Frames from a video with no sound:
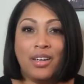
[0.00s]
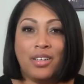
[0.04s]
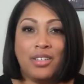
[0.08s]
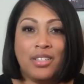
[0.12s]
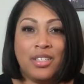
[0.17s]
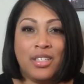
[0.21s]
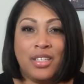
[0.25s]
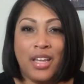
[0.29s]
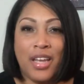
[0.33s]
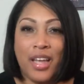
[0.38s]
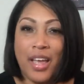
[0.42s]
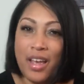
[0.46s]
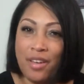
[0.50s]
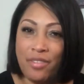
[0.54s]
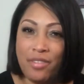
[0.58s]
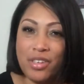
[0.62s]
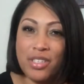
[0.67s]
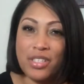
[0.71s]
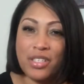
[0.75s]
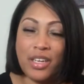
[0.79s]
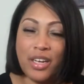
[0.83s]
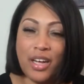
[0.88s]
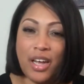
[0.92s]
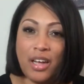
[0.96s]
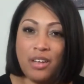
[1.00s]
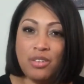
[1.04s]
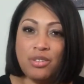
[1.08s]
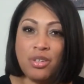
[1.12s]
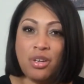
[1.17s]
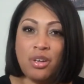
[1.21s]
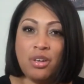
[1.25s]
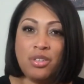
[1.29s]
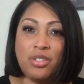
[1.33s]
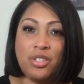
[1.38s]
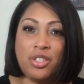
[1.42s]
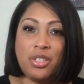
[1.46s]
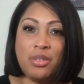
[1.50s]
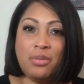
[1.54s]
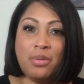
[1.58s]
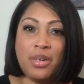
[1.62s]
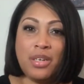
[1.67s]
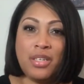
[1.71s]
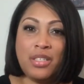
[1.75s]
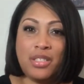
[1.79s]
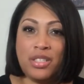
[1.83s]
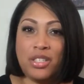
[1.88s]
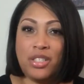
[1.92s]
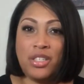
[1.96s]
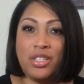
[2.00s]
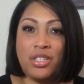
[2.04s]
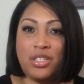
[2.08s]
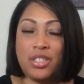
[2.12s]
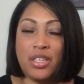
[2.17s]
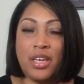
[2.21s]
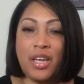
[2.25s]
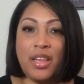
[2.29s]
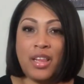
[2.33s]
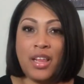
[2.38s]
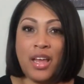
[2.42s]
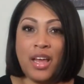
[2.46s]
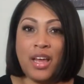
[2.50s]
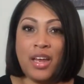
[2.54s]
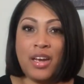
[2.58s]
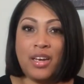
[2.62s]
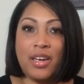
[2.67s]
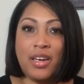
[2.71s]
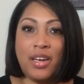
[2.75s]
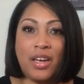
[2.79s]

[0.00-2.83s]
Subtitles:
Did they ever say how tall she was? Did she say that?